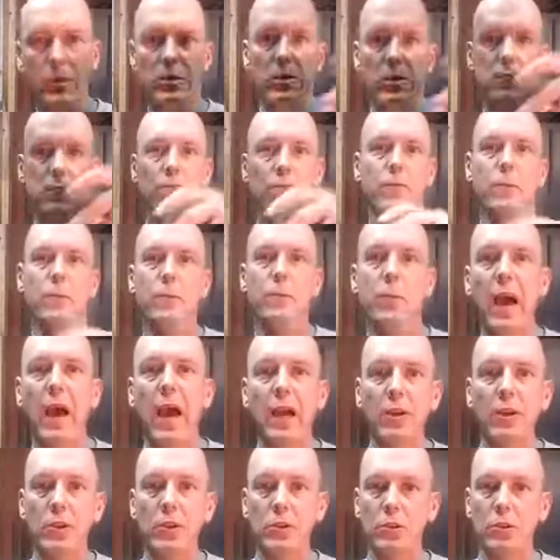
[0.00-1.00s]
is for a
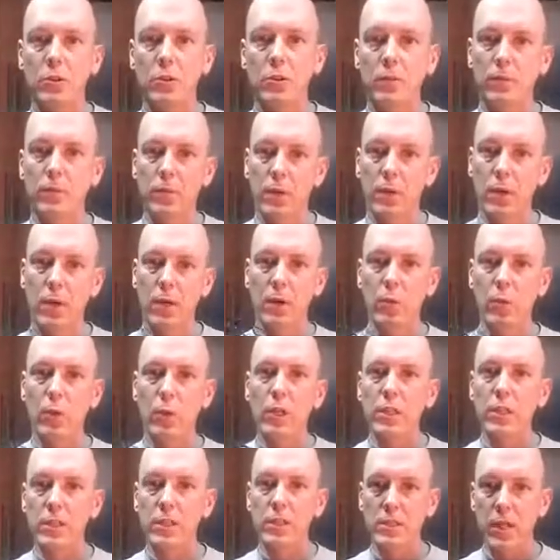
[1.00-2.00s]
back cushion for a
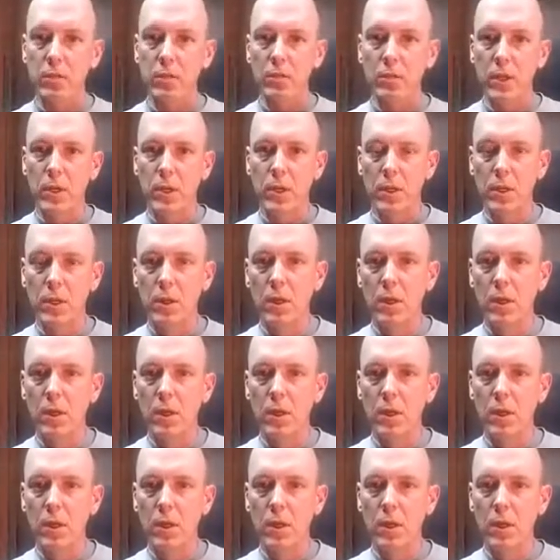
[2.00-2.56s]
Willys MB